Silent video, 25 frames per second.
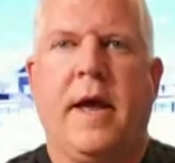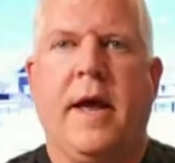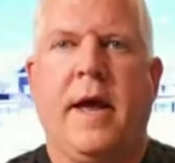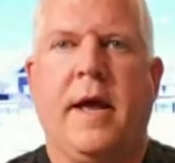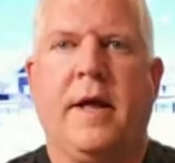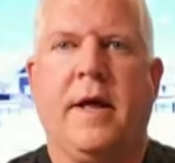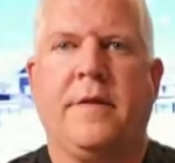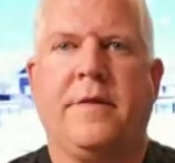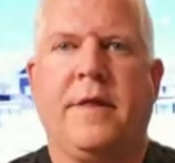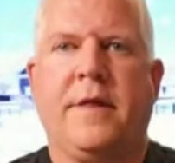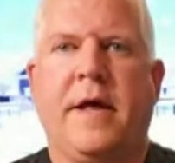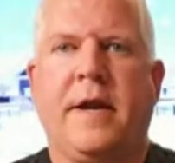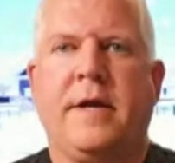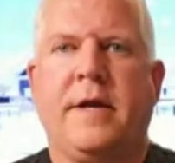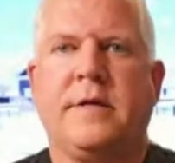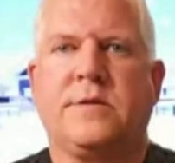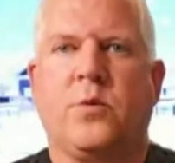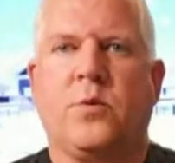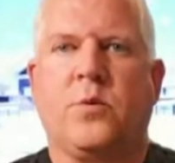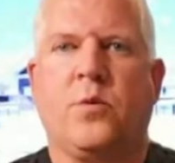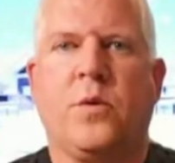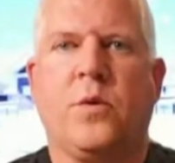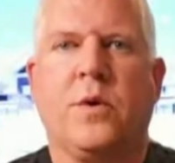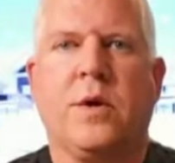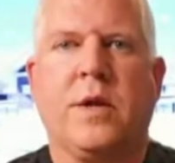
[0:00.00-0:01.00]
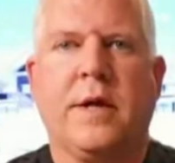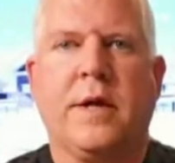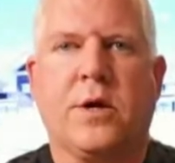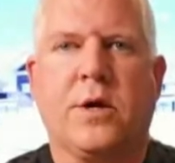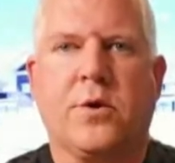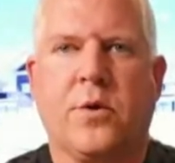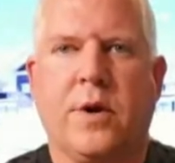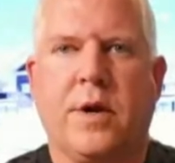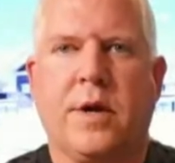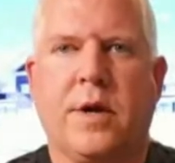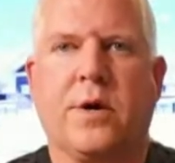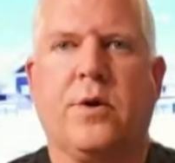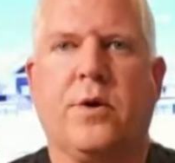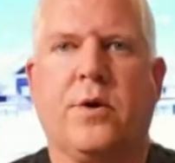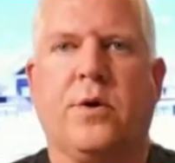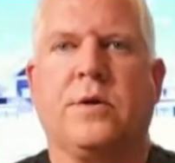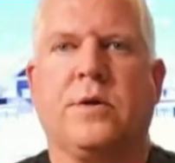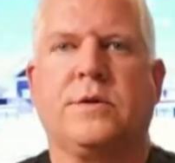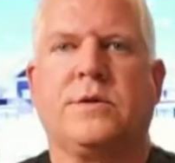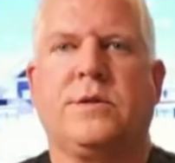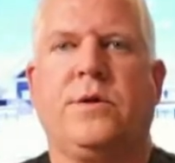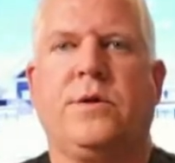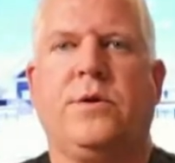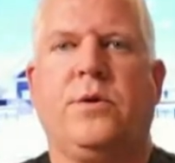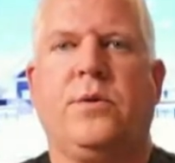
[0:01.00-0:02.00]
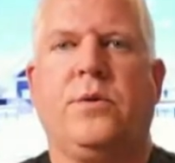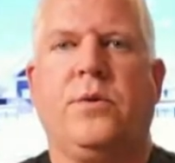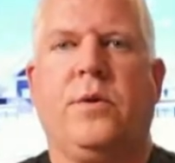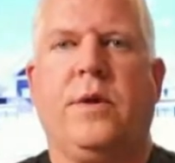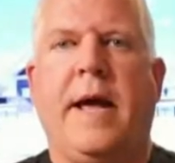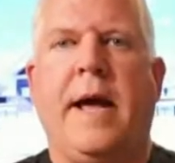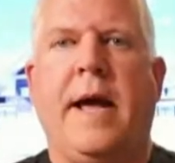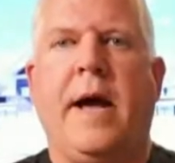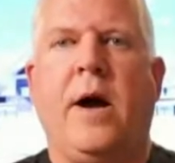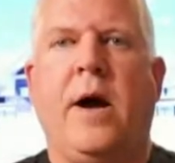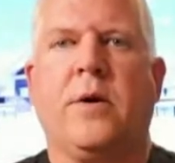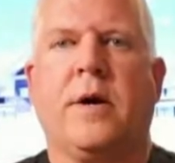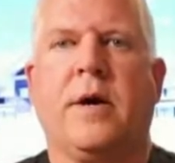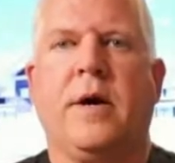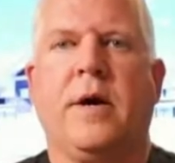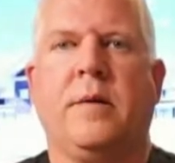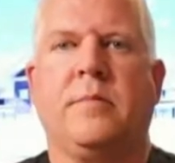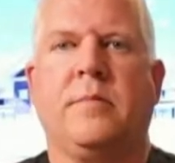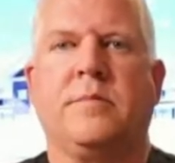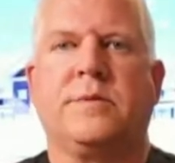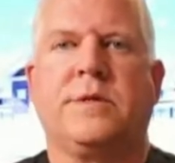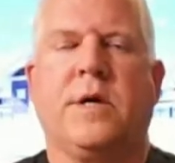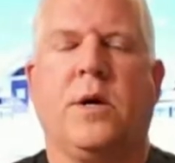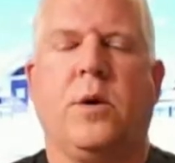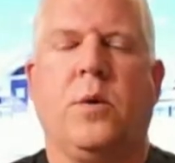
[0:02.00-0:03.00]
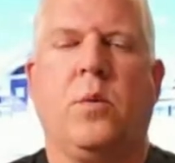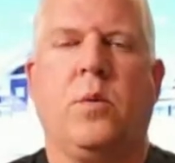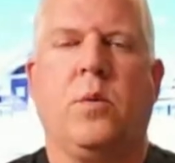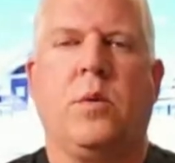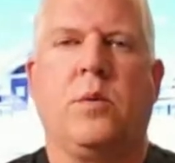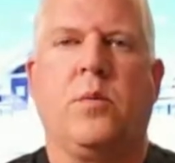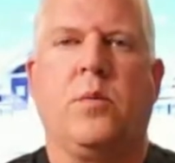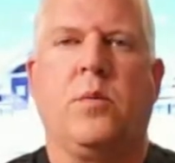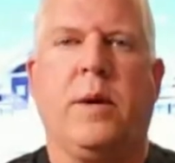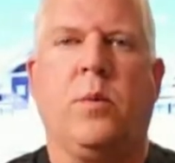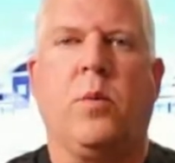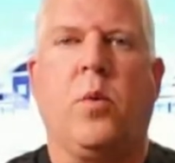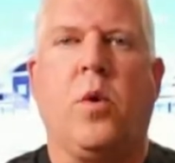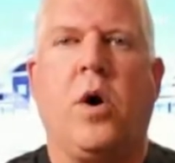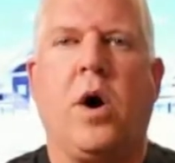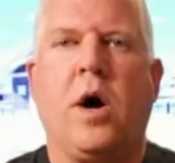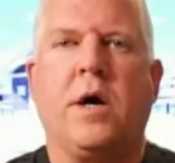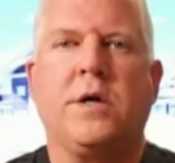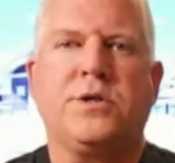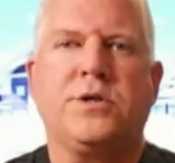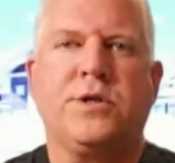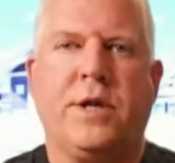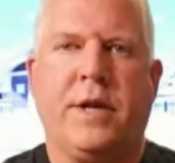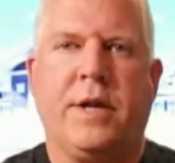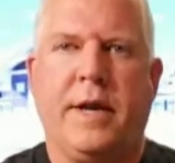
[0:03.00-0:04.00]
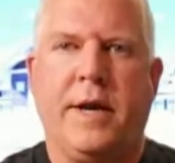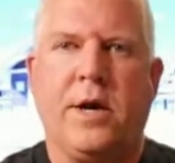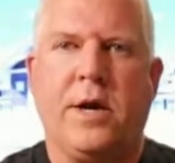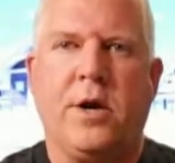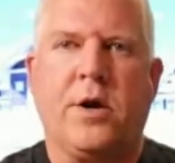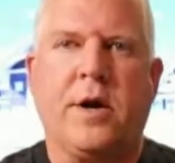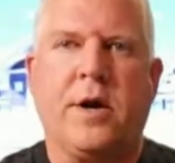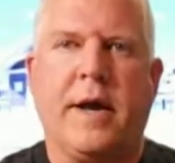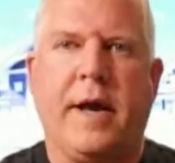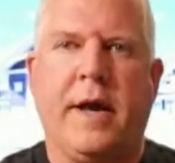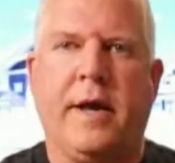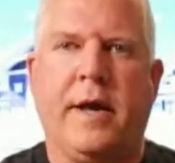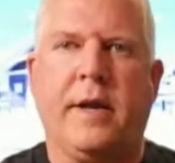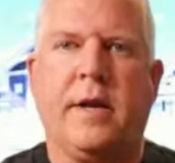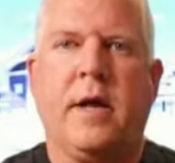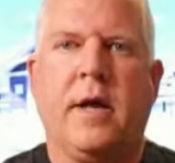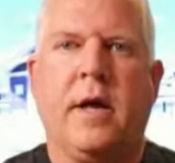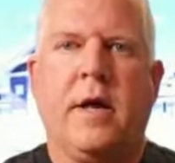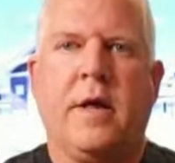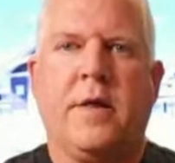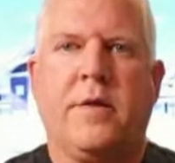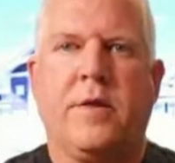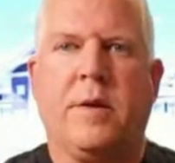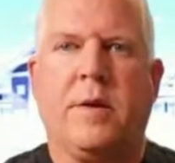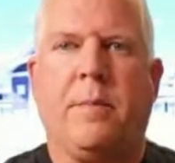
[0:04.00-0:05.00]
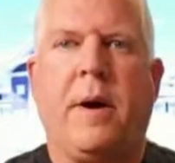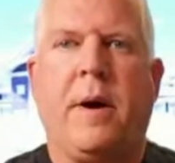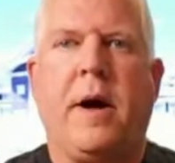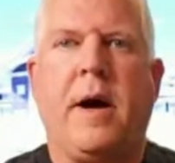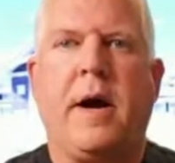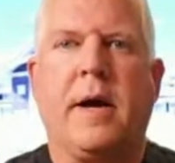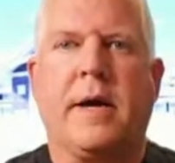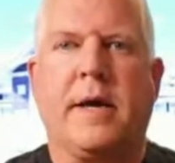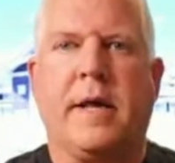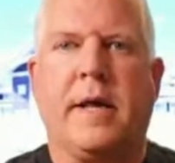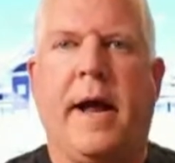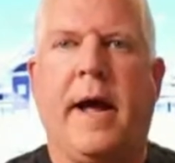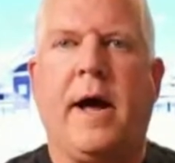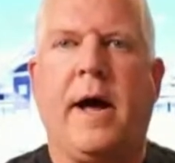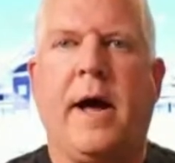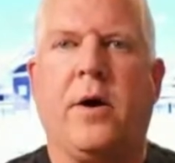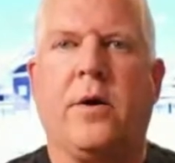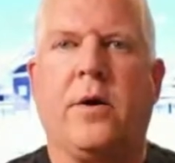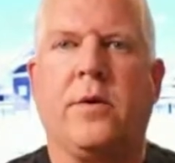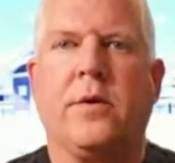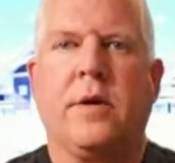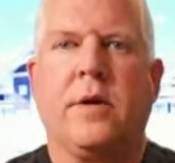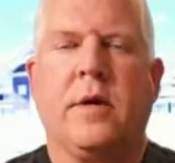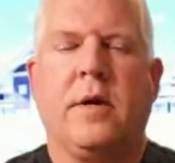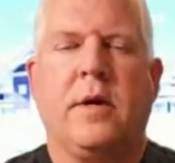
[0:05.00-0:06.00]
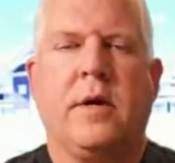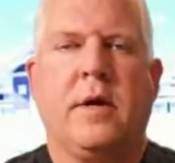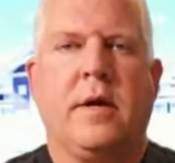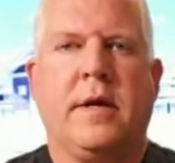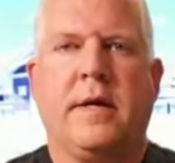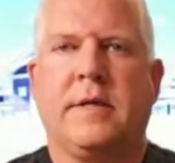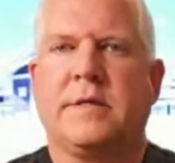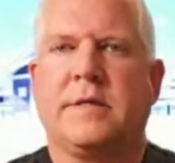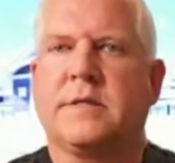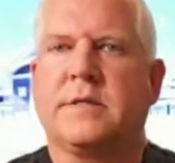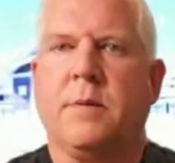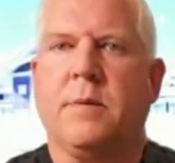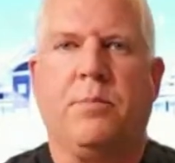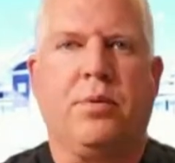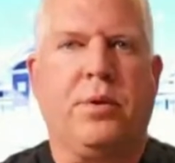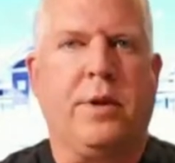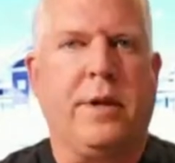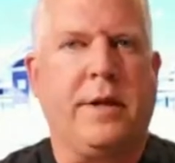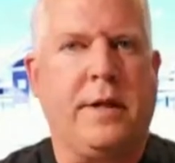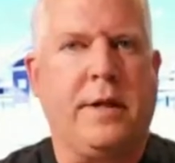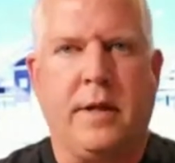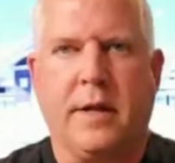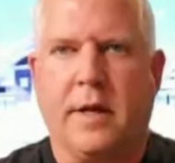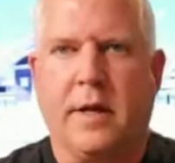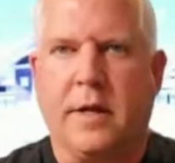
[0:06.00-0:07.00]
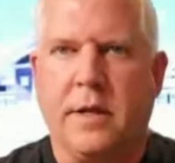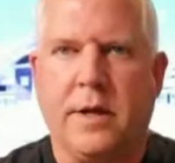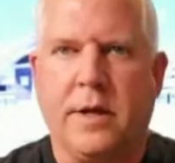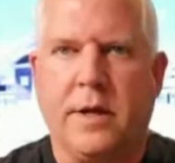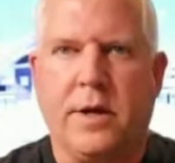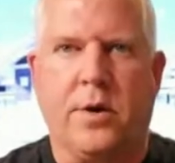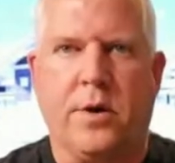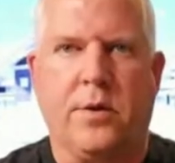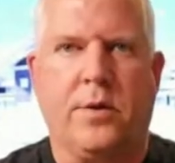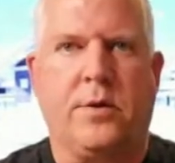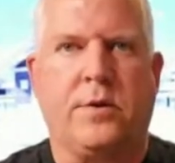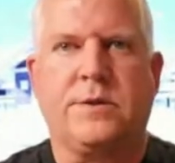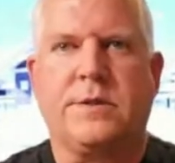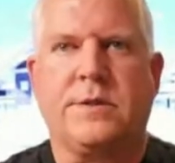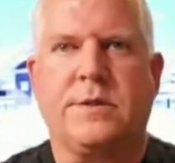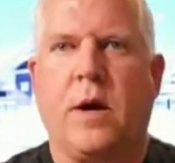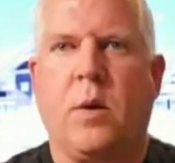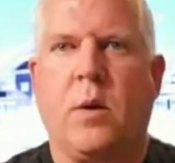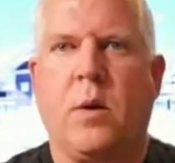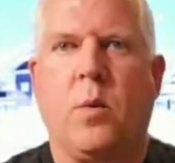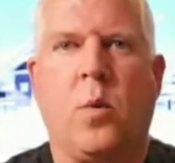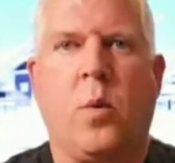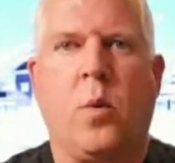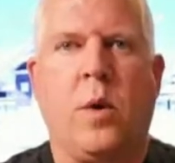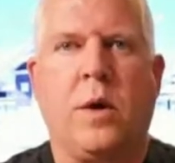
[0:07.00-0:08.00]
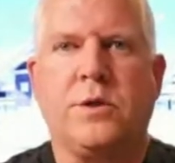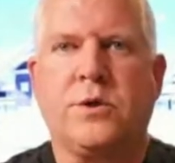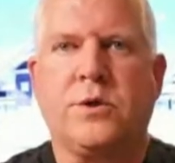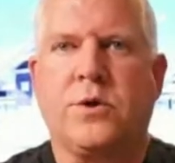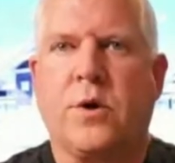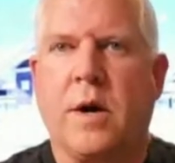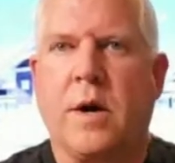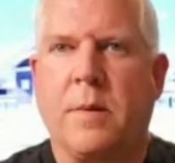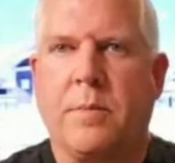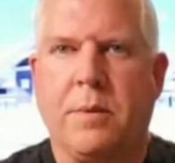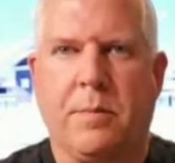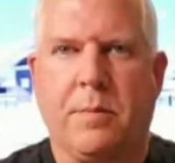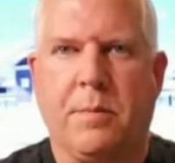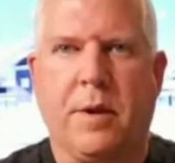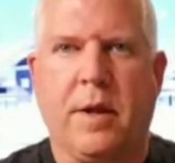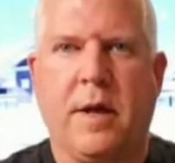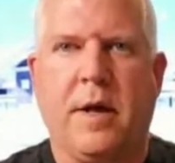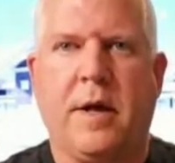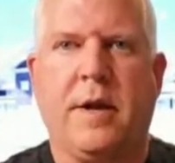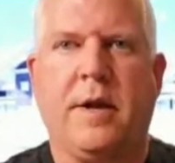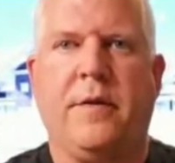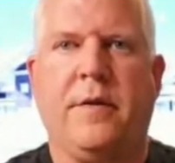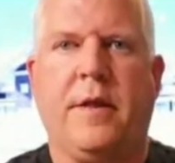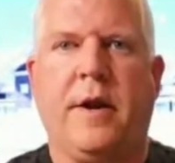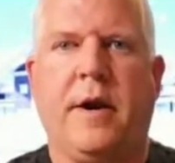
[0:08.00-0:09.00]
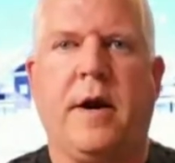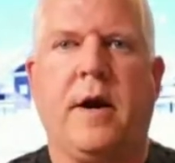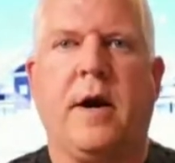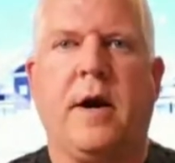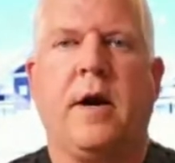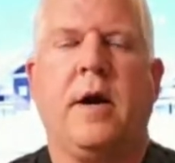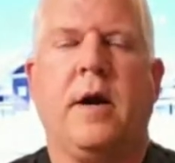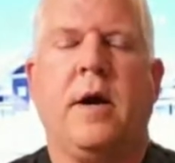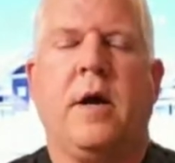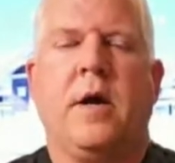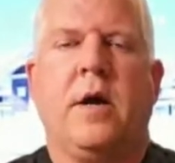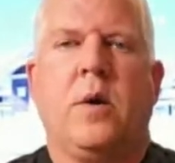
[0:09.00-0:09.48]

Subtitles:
And that is really critical to the outcome. So when we wash and irrigate the pocket out, it's completely clear. There's not one drop of blood in there.